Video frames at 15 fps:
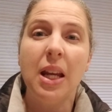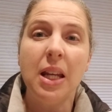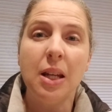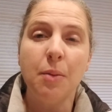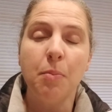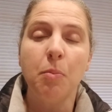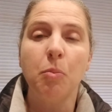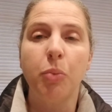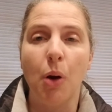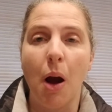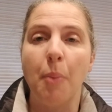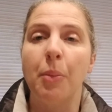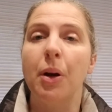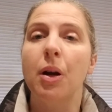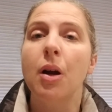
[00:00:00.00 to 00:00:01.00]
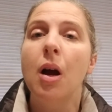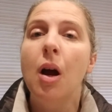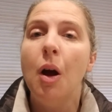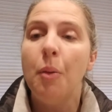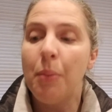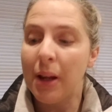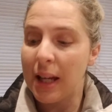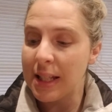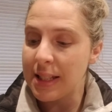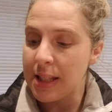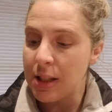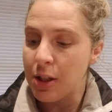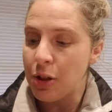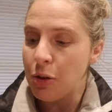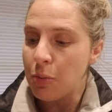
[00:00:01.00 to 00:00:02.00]
Improper, because
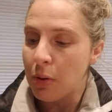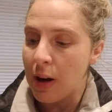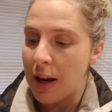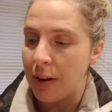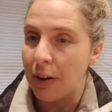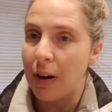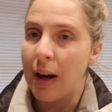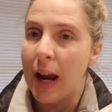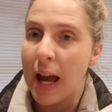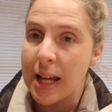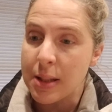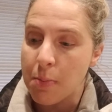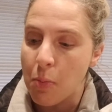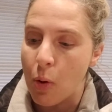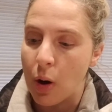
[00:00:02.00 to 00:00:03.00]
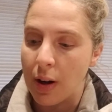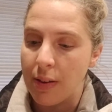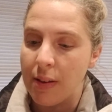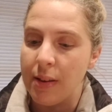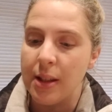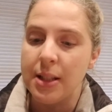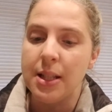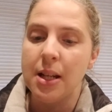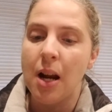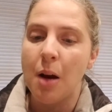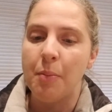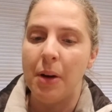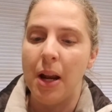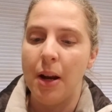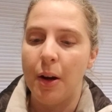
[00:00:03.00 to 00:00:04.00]
the numerator has more than the
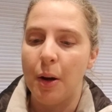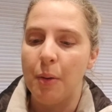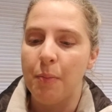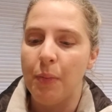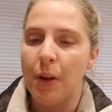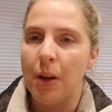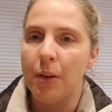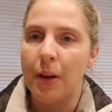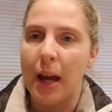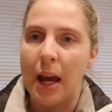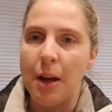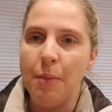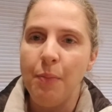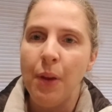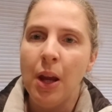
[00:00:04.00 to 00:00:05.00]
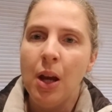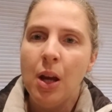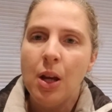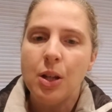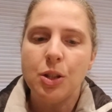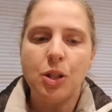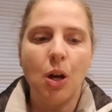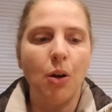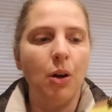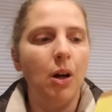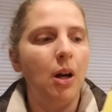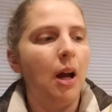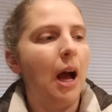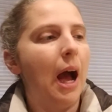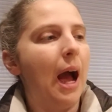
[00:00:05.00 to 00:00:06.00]
denominator, okay? So
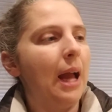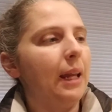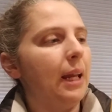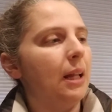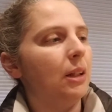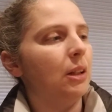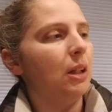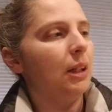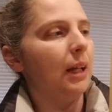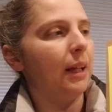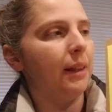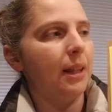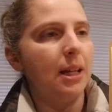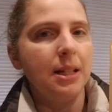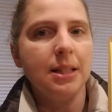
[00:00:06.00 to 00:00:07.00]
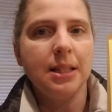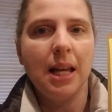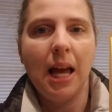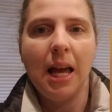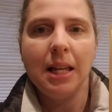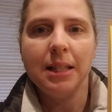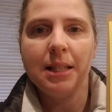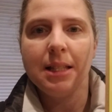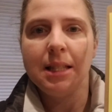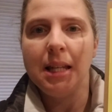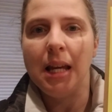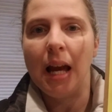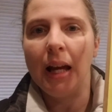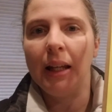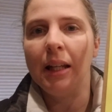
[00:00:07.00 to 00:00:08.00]
I can look at this and
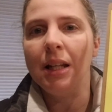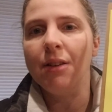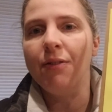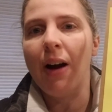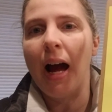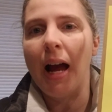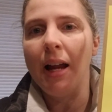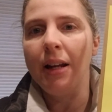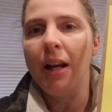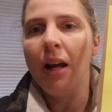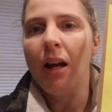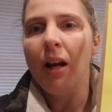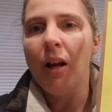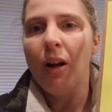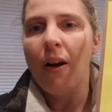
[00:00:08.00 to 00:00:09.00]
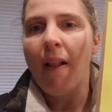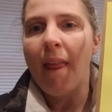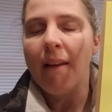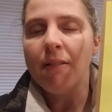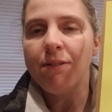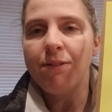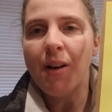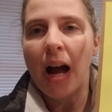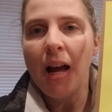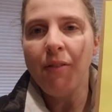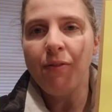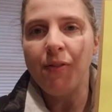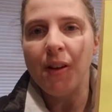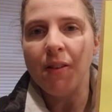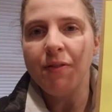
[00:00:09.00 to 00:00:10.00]
see I can divide.
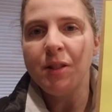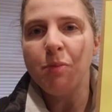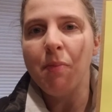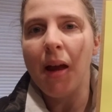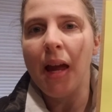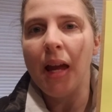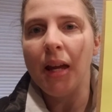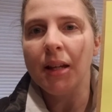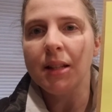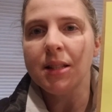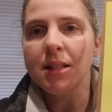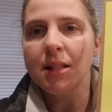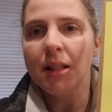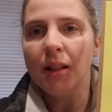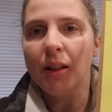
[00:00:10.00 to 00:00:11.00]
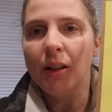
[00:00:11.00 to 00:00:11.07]
5/5 makes